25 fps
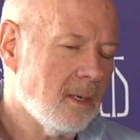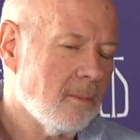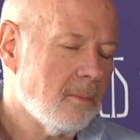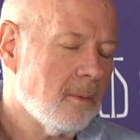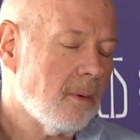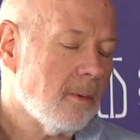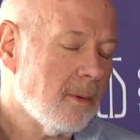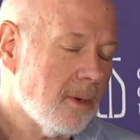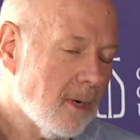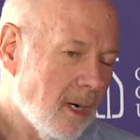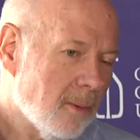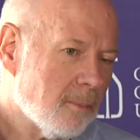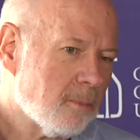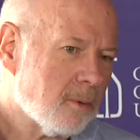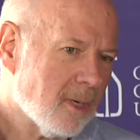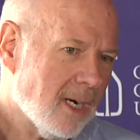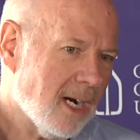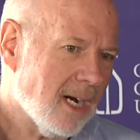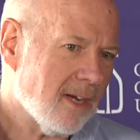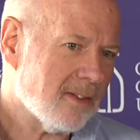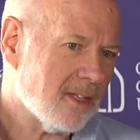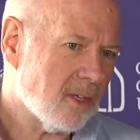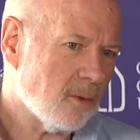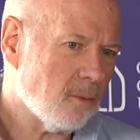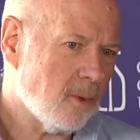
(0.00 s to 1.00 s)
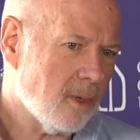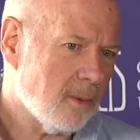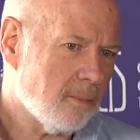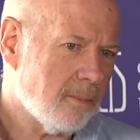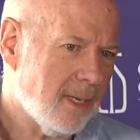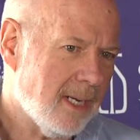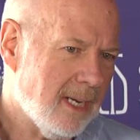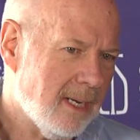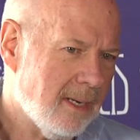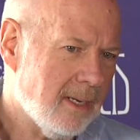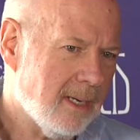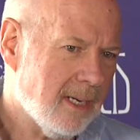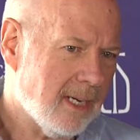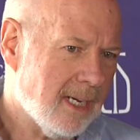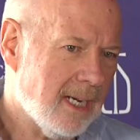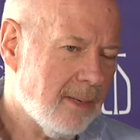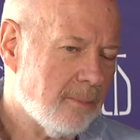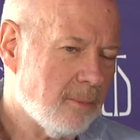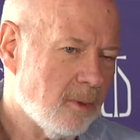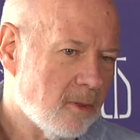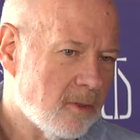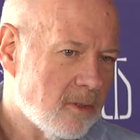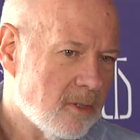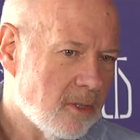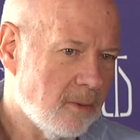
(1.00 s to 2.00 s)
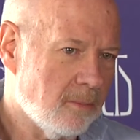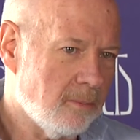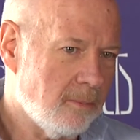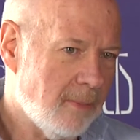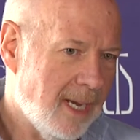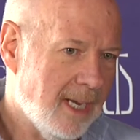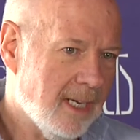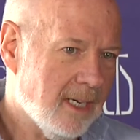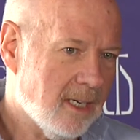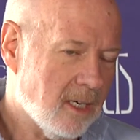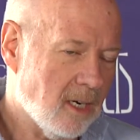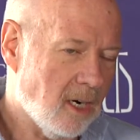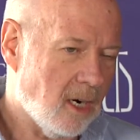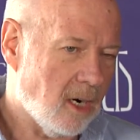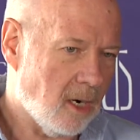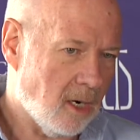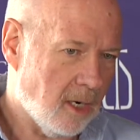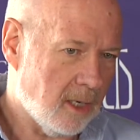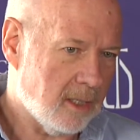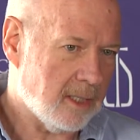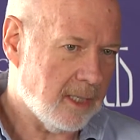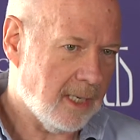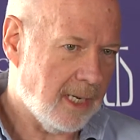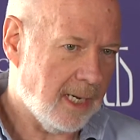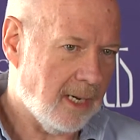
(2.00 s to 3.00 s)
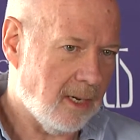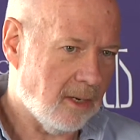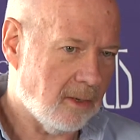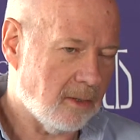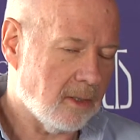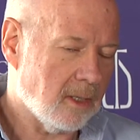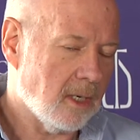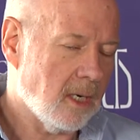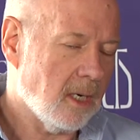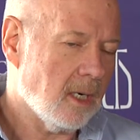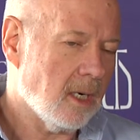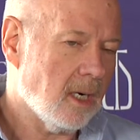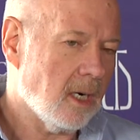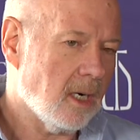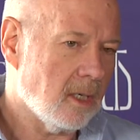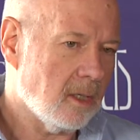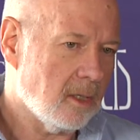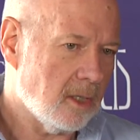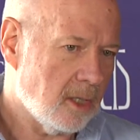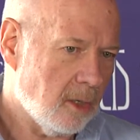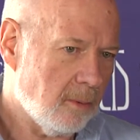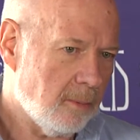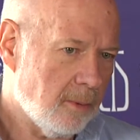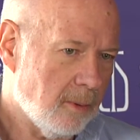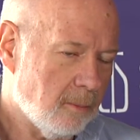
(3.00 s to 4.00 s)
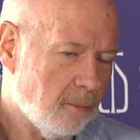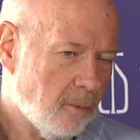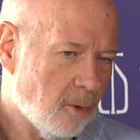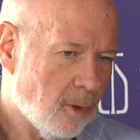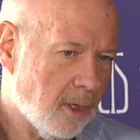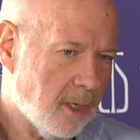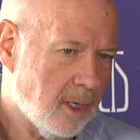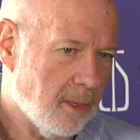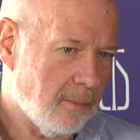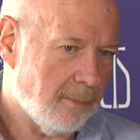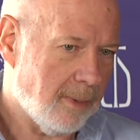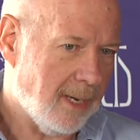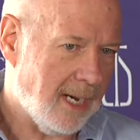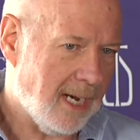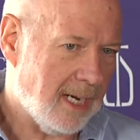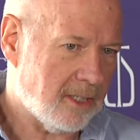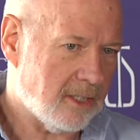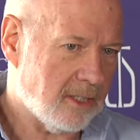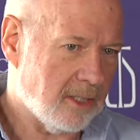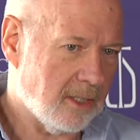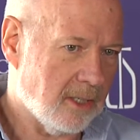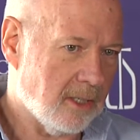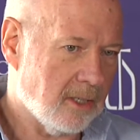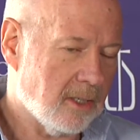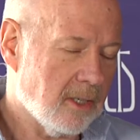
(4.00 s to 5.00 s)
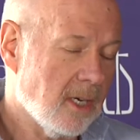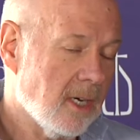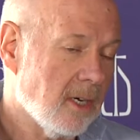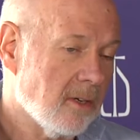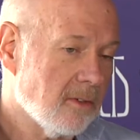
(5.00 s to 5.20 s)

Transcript: But we are proud that we're being able to make our town a little bit more compassionate